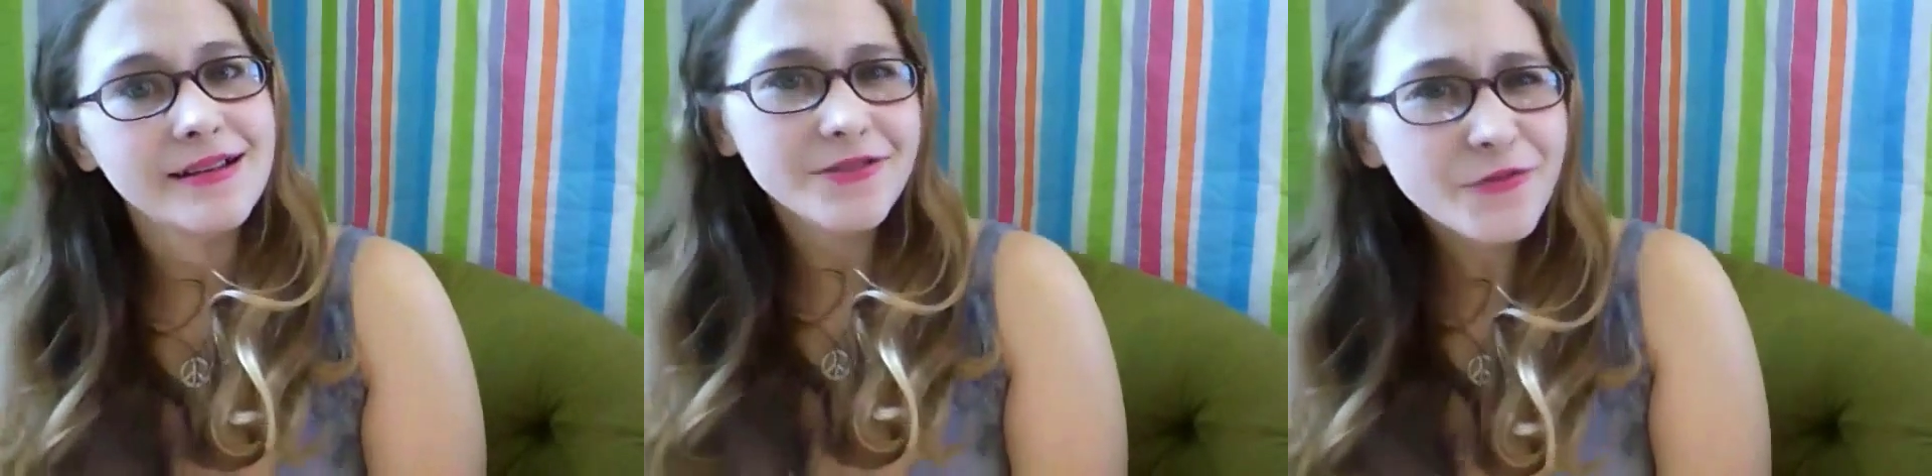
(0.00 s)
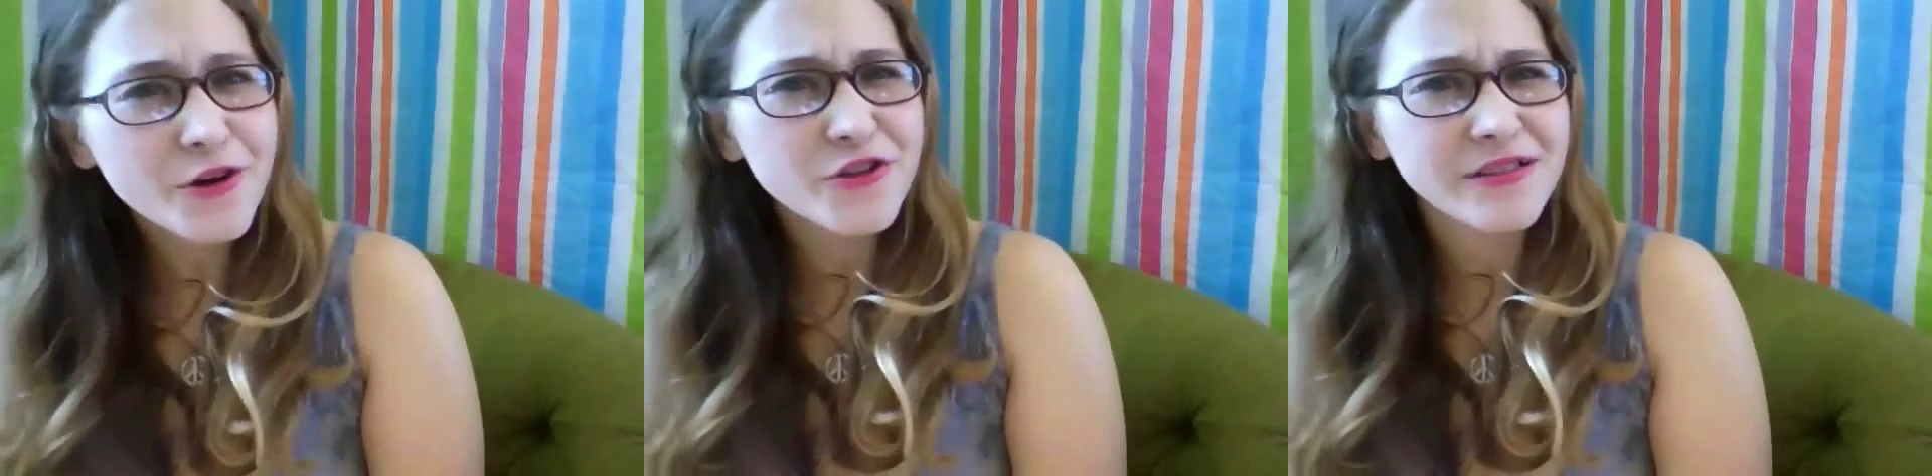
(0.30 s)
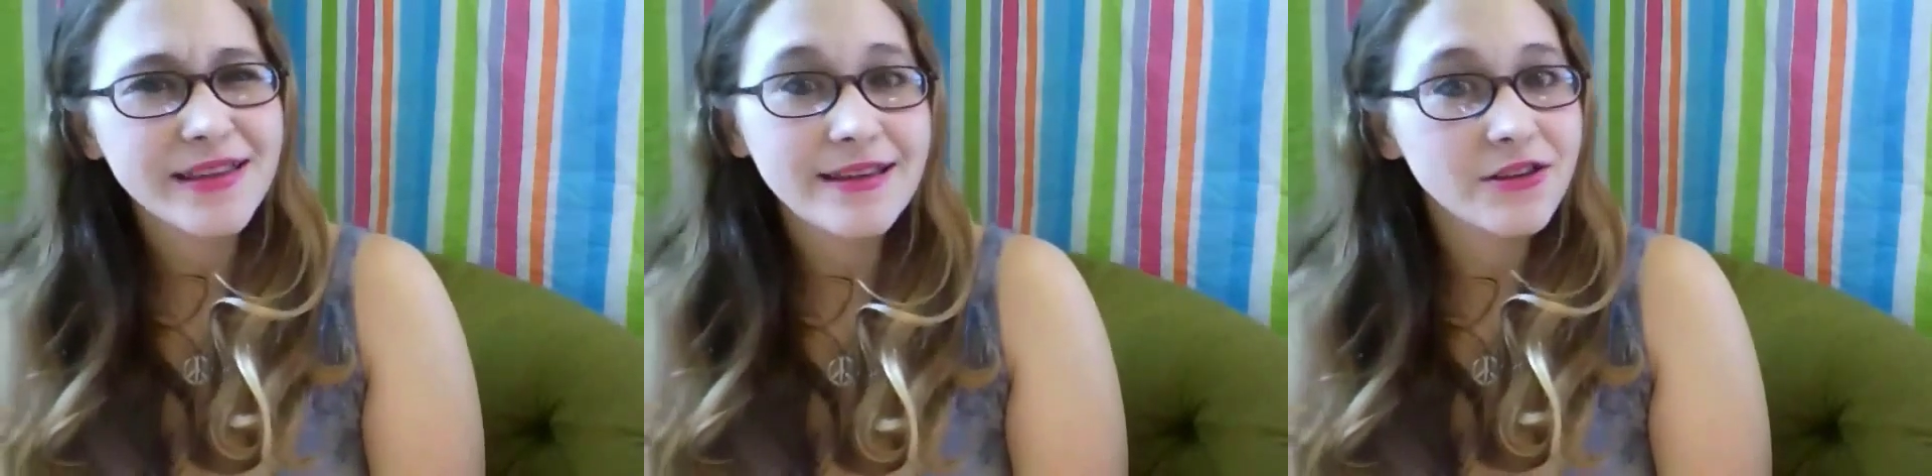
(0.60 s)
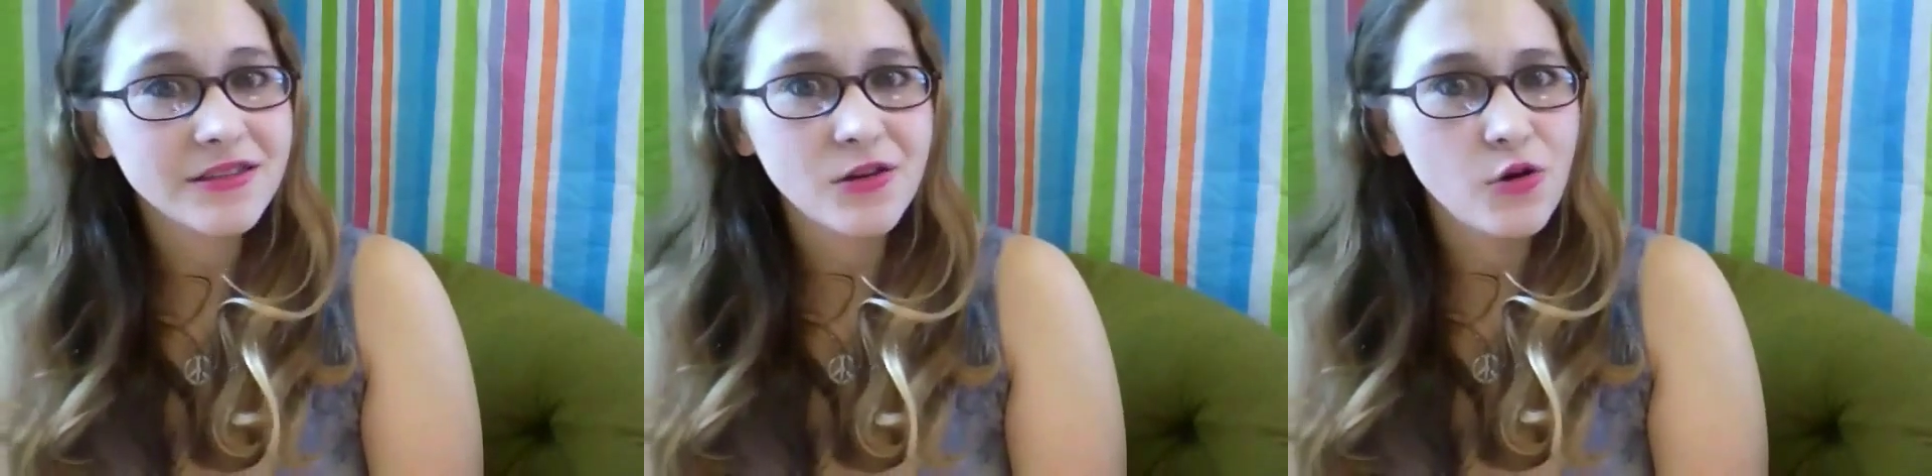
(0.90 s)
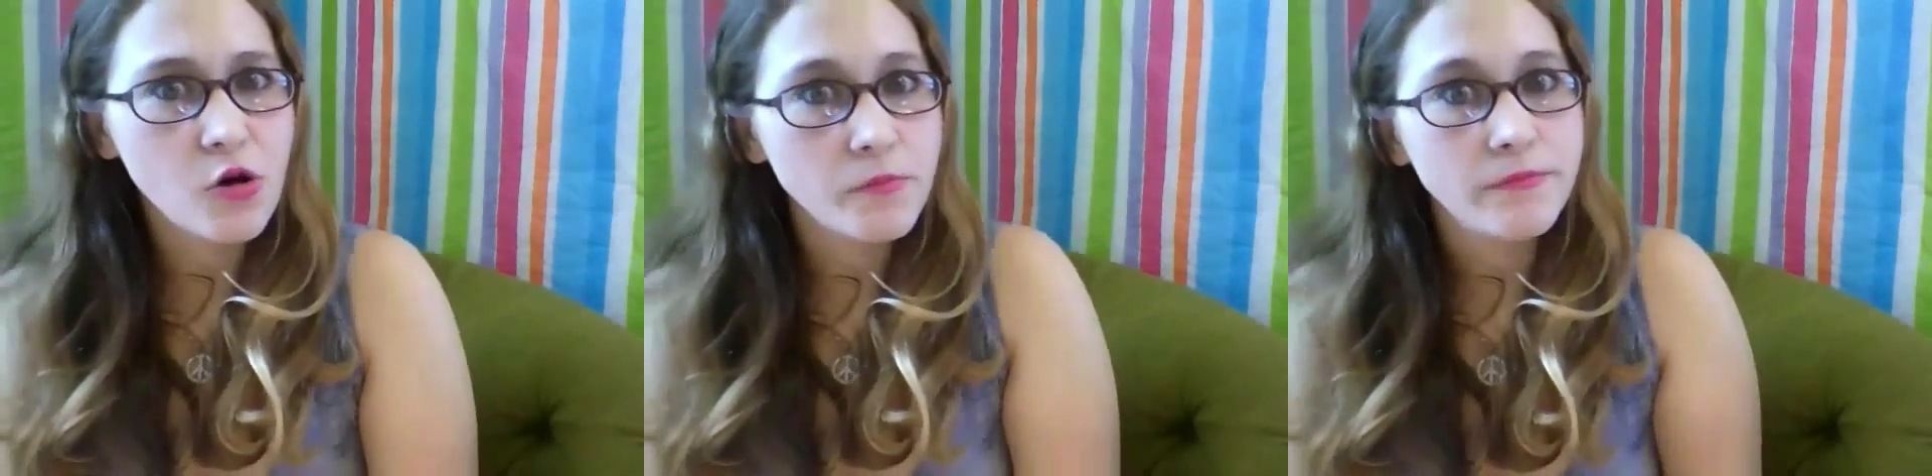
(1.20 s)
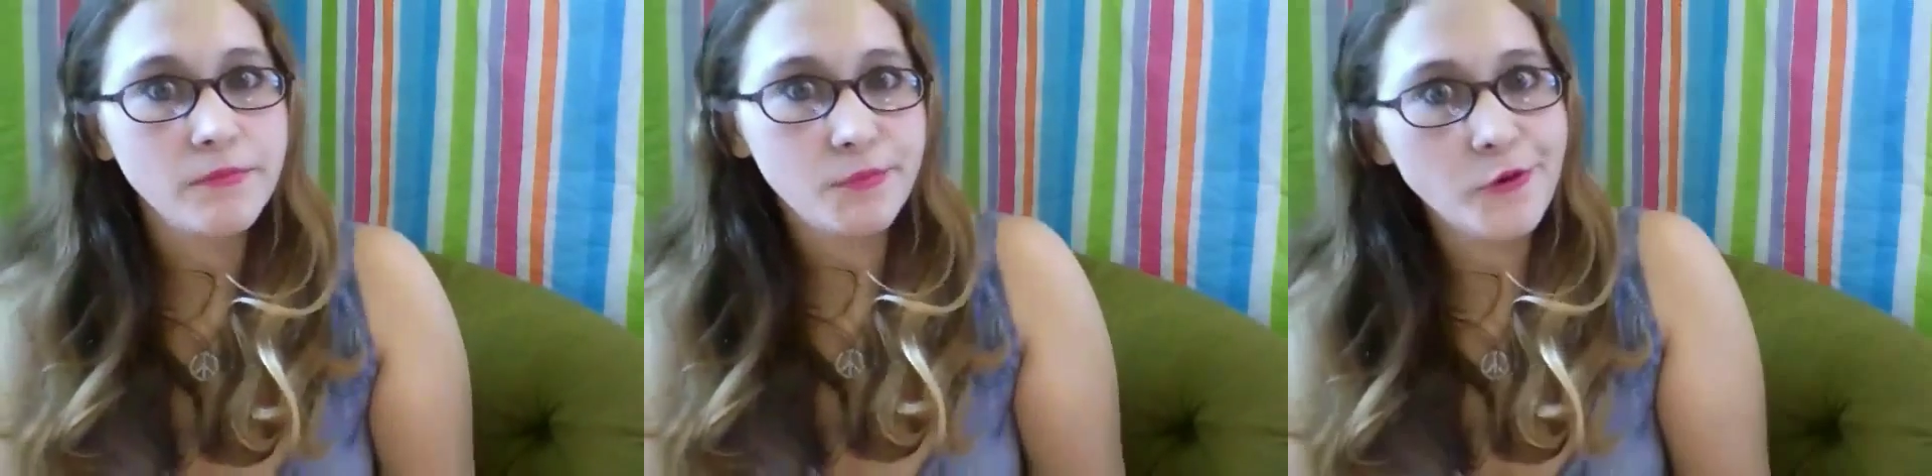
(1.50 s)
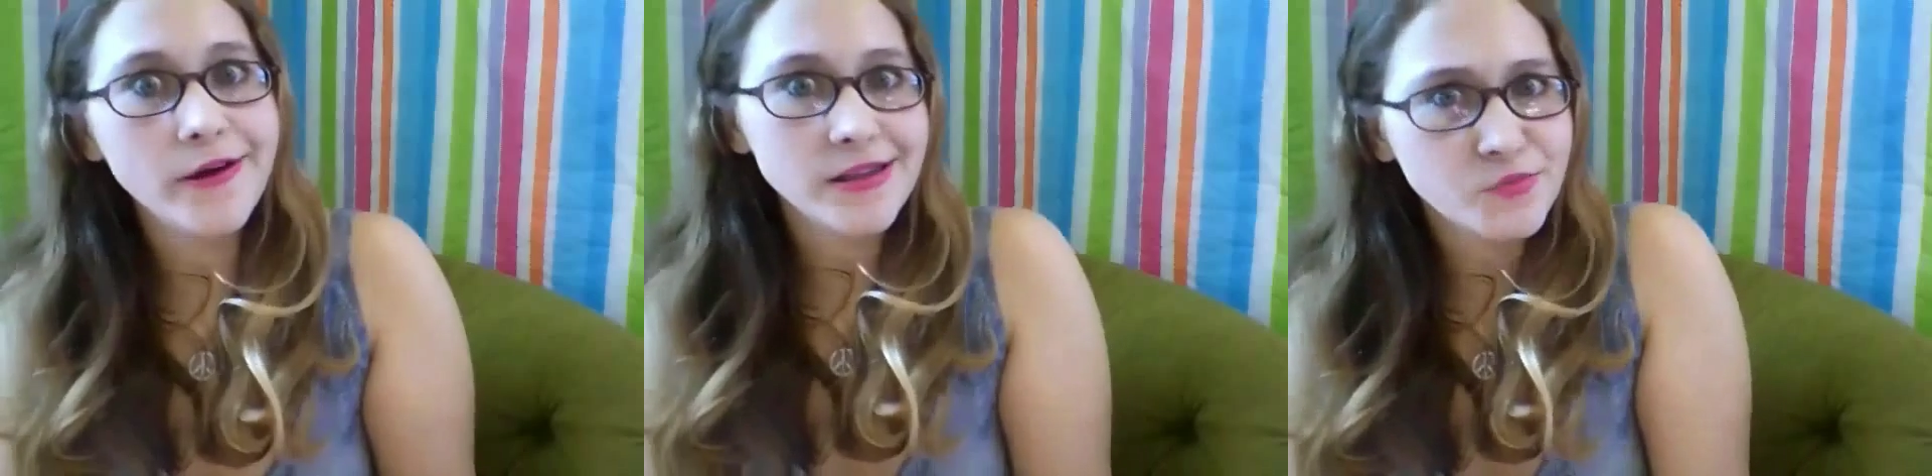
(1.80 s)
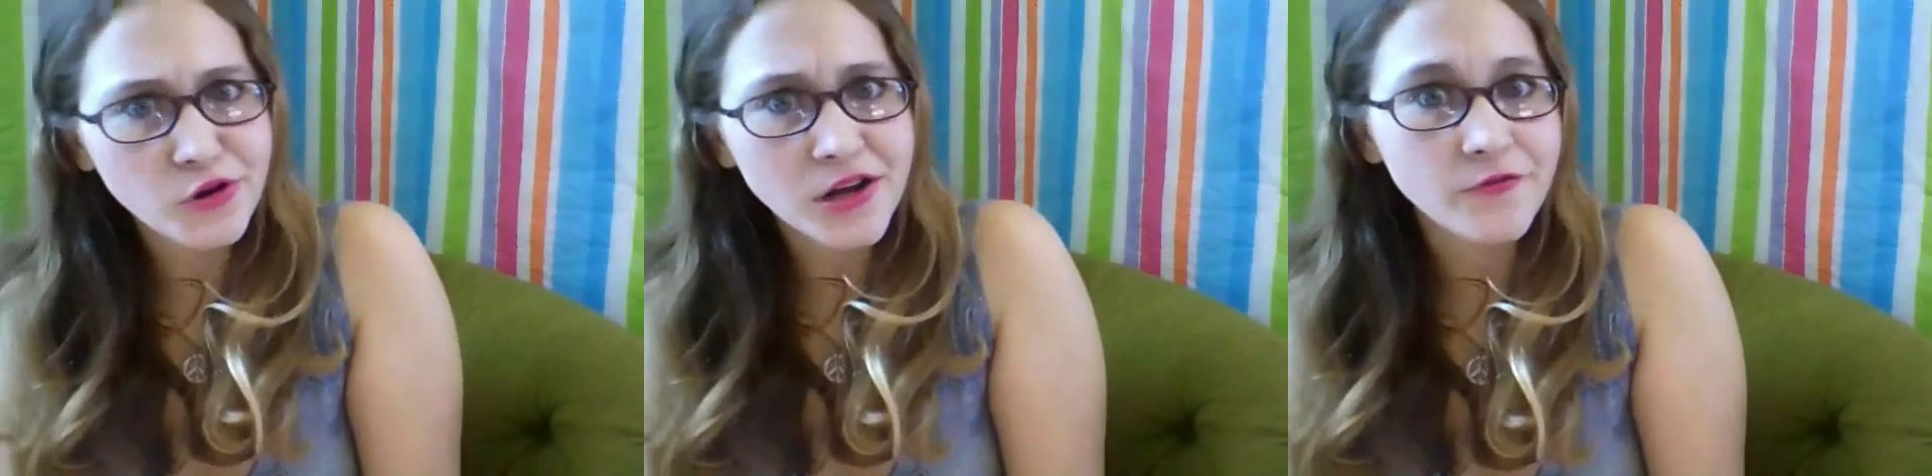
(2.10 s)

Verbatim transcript: Unfortunately, he took the whole boys' book